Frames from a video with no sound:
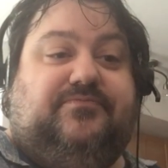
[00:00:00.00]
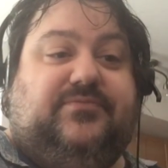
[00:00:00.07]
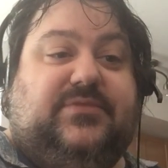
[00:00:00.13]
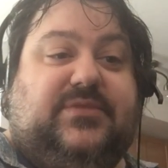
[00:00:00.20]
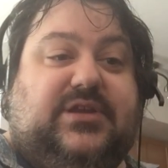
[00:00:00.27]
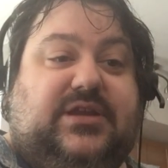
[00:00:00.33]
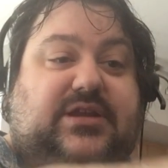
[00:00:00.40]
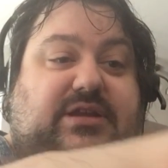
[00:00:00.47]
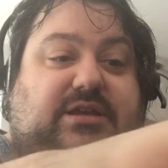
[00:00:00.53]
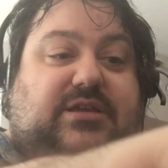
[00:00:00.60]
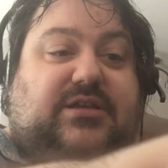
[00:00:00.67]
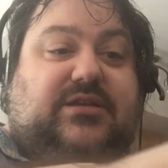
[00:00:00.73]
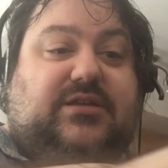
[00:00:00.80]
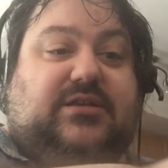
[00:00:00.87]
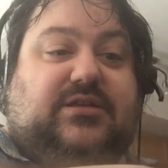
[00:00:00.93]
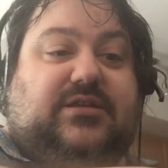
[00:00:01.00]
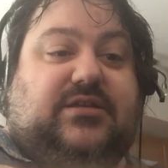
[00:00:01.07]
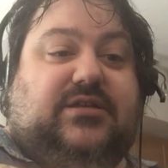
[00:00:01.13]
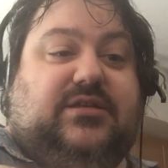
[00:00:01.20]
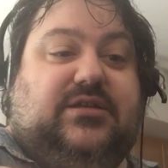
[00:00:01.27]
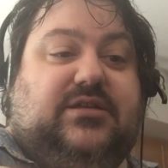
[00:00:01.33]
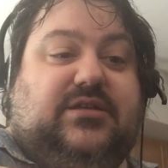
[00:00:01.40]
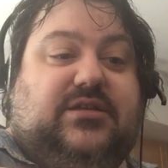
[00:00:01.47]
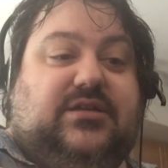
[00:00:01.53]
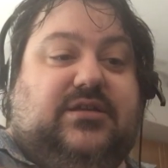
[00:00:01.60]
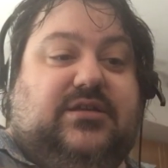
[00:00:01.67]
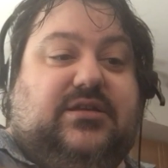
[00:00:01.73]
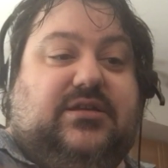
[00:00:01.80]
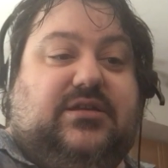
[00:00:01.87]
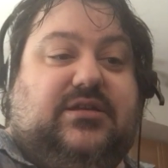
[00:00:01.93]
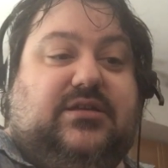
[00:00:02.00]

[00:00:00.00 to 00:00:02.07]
Nobody speaks.